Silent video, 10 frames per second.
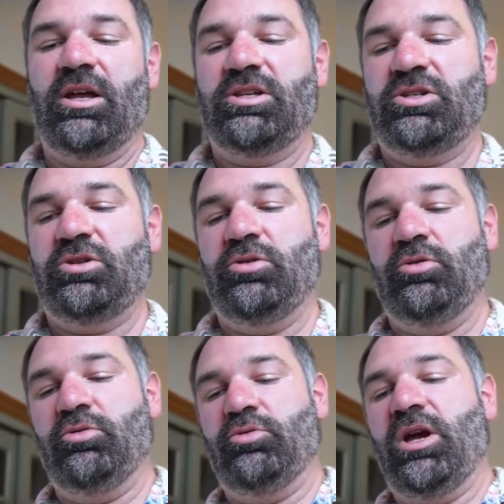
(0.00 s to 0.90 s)

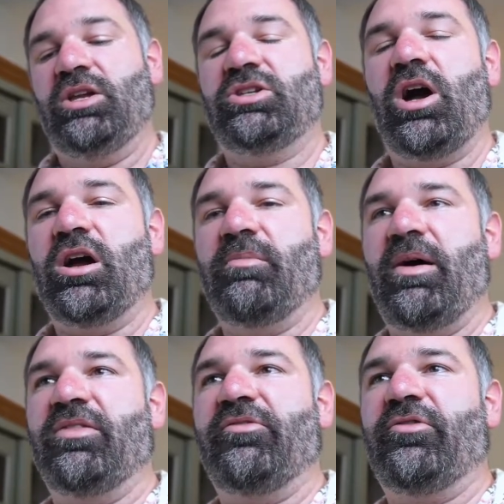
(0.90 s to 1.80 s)
to talk
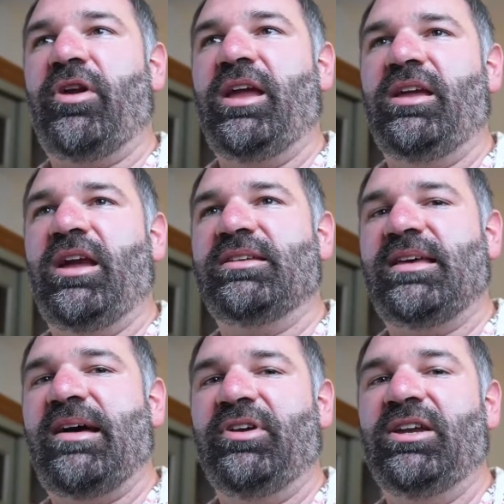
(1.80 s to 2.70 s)
about the Ferengi as
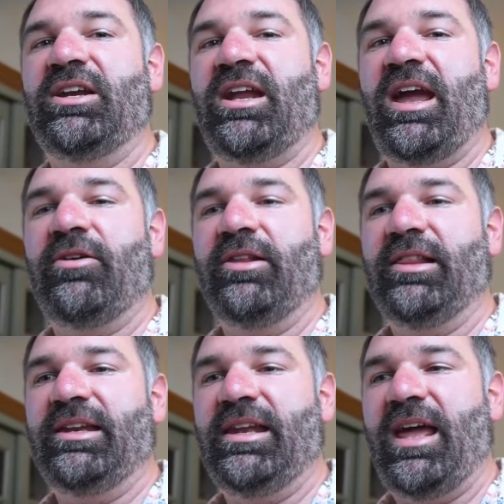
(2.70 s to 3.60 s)
having an
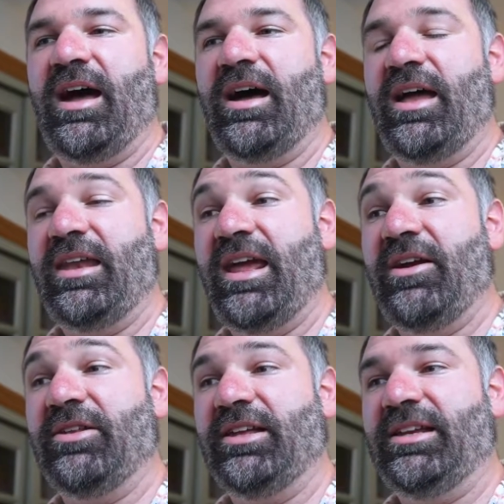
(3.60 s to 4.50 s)

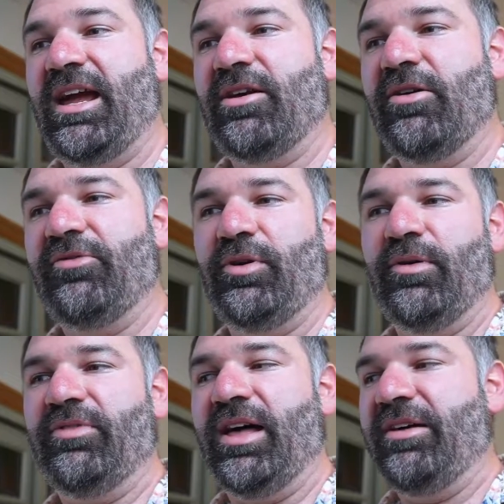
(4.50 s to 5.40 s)
inherently narrow view
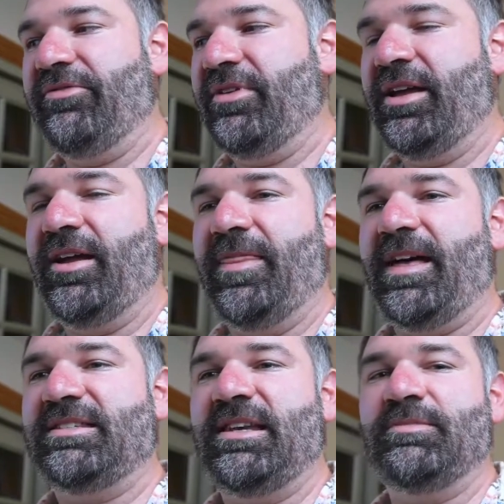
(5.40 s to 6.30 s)
of life.
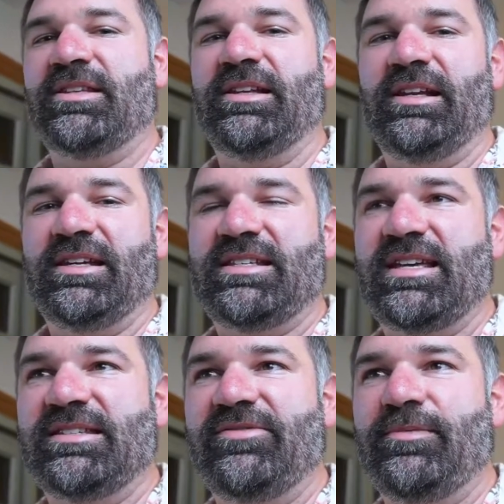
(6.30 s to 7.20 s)
That seems a little
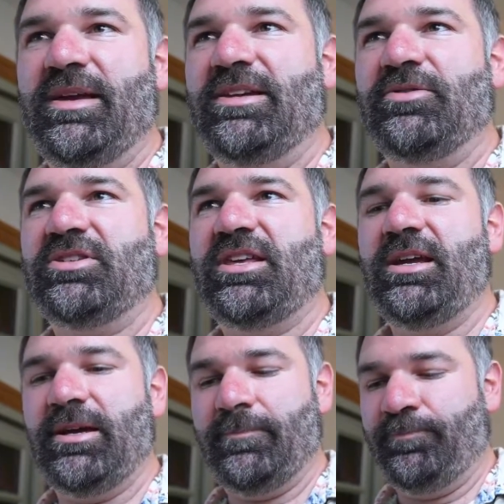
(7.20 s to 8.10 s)
excessive to me, don't you
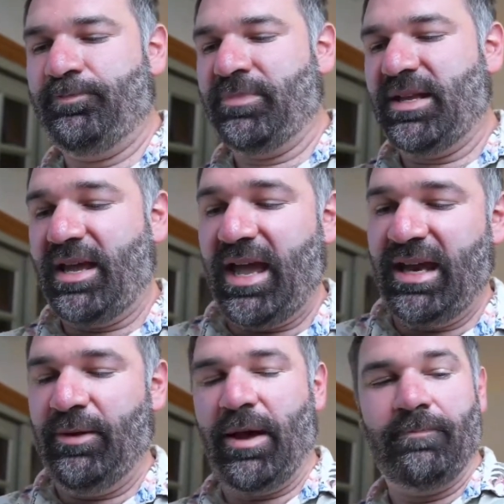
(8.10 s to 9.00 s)
think? Anyway,